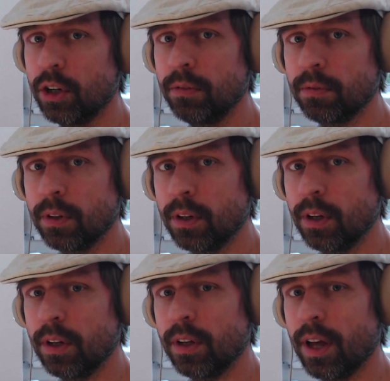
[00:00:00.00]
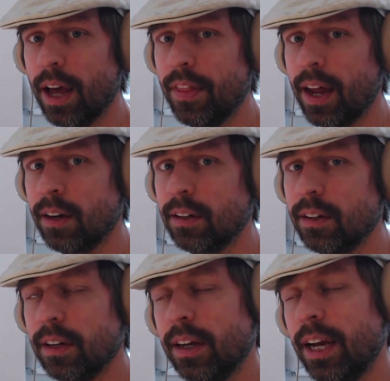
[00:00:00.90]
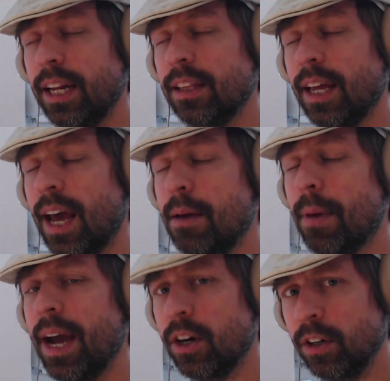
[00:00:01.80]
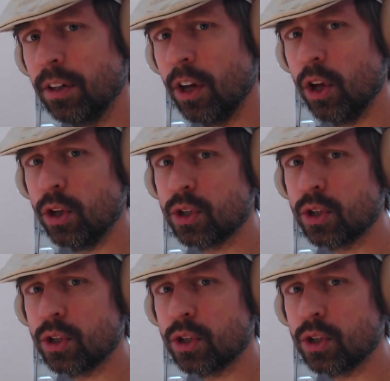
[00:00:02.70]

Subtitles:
and then hitting that A minor.